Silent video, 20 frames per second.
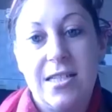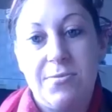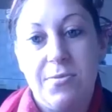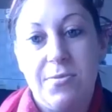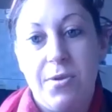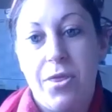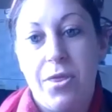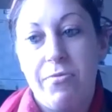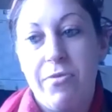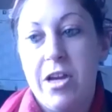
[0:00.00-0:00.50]

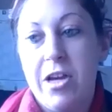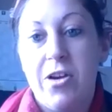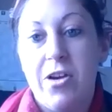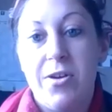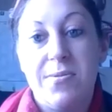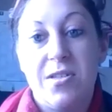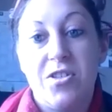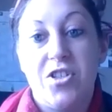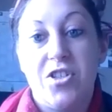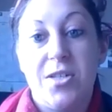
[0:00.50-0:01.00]
with 3
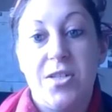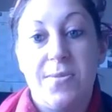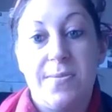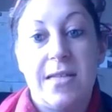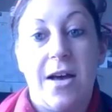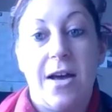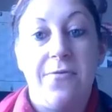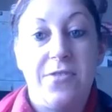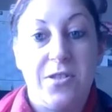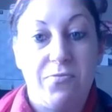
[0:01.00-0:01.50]
groups in Shrewsbury,
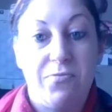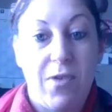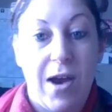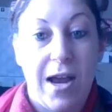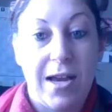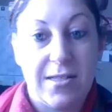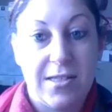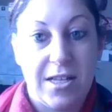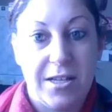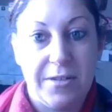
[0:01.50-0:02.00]
Telford and
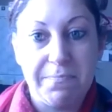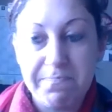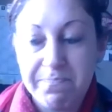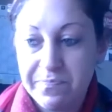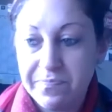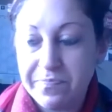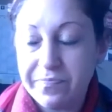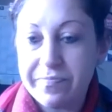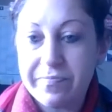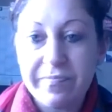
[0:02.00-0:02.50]
Wrexham.
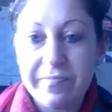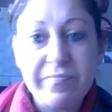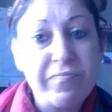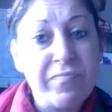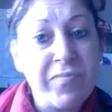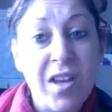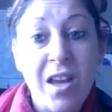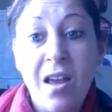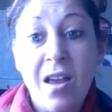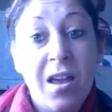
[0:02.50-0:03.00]

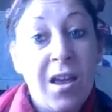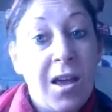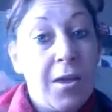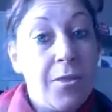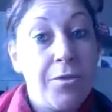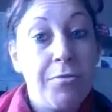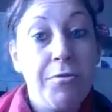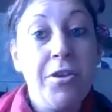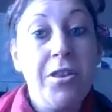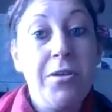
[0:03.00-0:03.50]

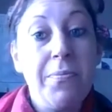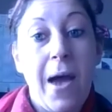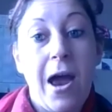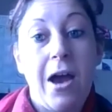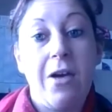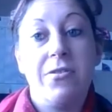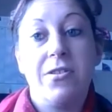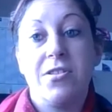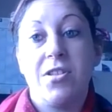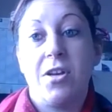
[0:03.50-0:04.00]
Through the
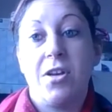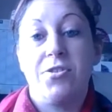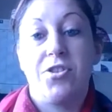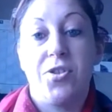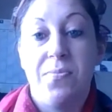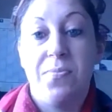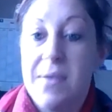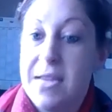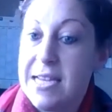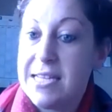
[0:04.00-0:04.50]
power of
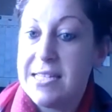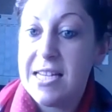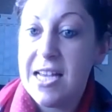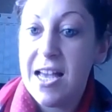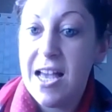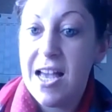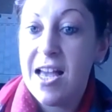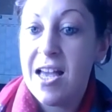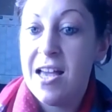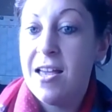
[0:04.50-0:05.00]
social
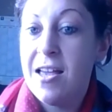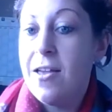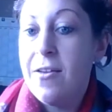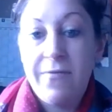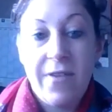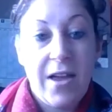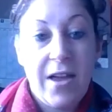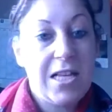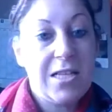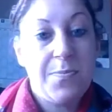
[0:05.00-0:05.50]
media,
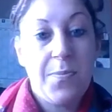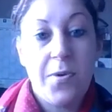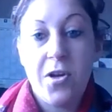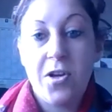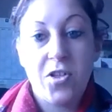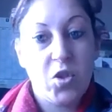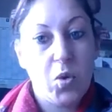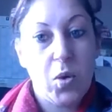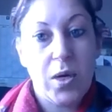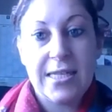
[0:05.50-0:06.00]

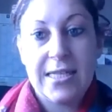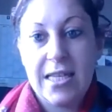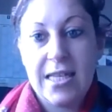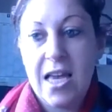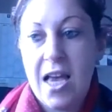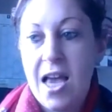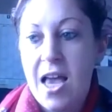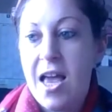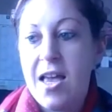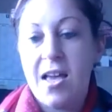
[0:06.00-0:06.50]
Facebook, Twitter,
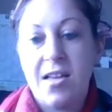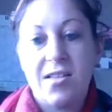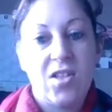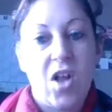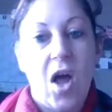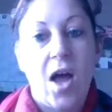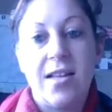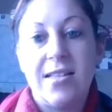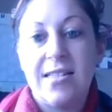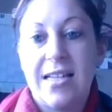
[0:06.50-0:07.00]
I
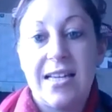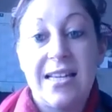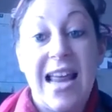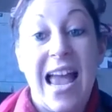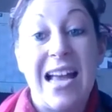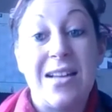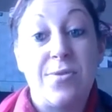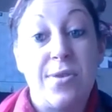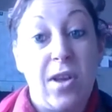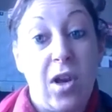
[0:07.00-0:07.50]
started to
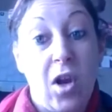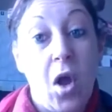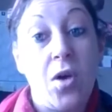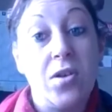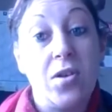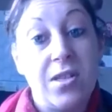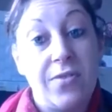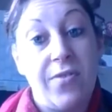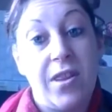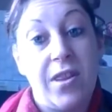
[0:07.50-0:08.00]
connect with
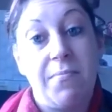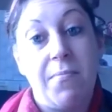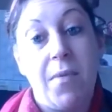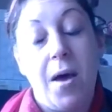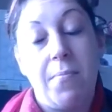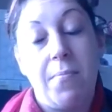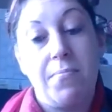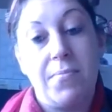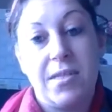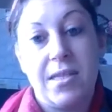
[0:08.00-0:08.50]
lots of other
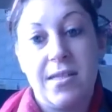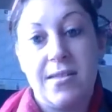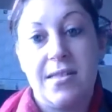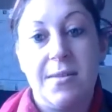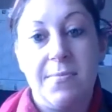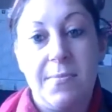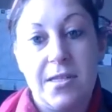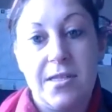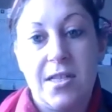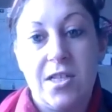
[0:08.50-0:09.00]
mums in
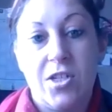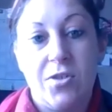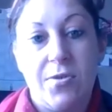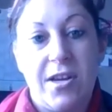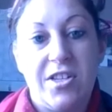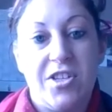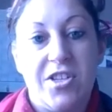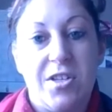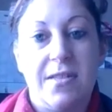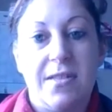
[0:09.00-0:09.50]
similar
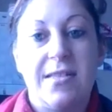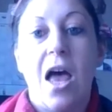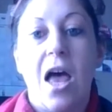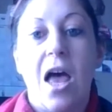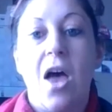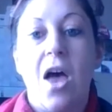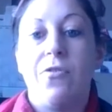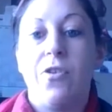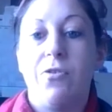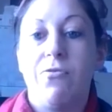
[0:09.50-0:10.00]
situations to
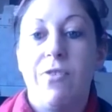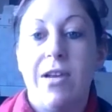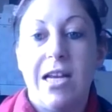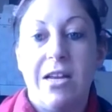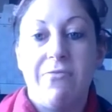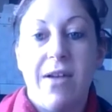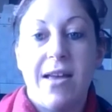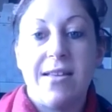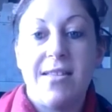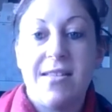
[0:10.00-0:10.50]
myself who really
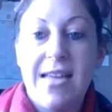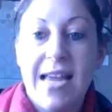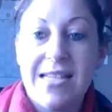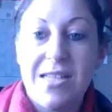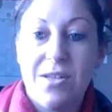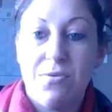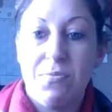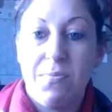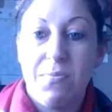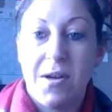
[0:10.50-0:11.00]

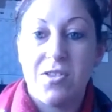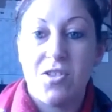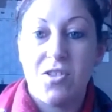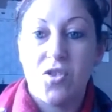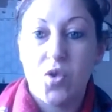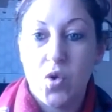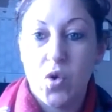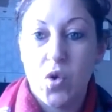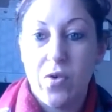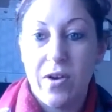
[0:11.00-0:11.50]
resonated with my
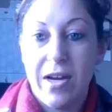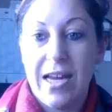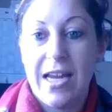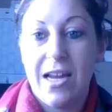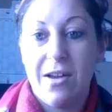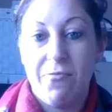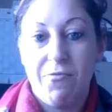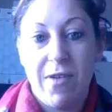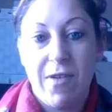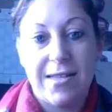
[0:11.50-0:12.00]
story
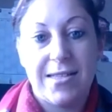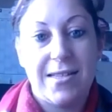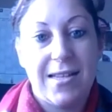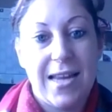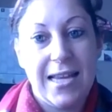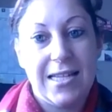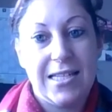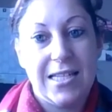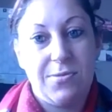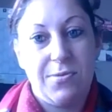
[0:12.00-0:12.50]
and
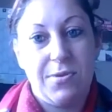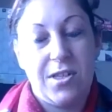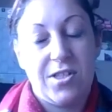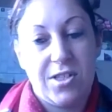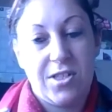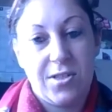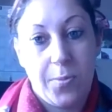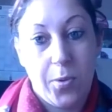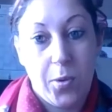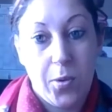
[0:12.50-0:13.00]
resonated with the
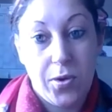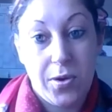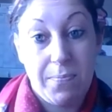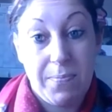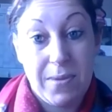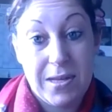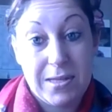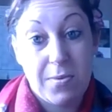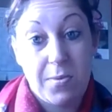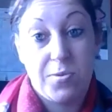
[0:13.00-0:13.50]
support that
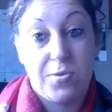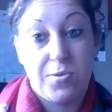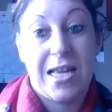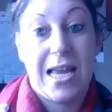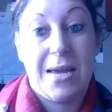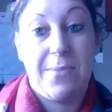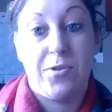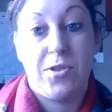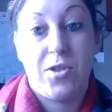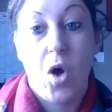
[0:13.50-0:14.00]
BizMums was
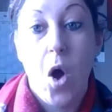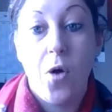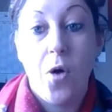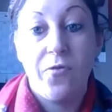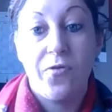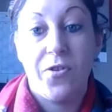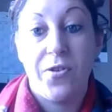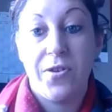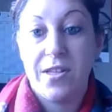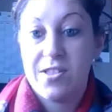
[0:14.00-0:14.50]
able to
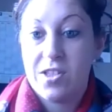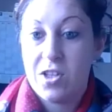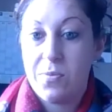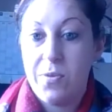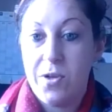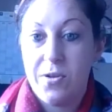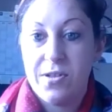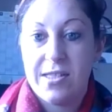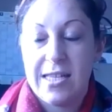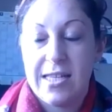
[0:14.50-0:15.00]
offer in this
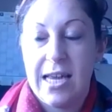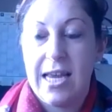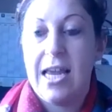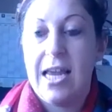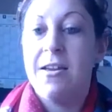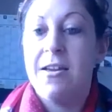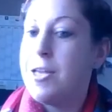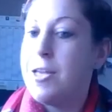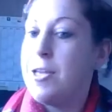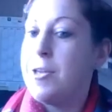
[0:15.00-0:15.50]
community.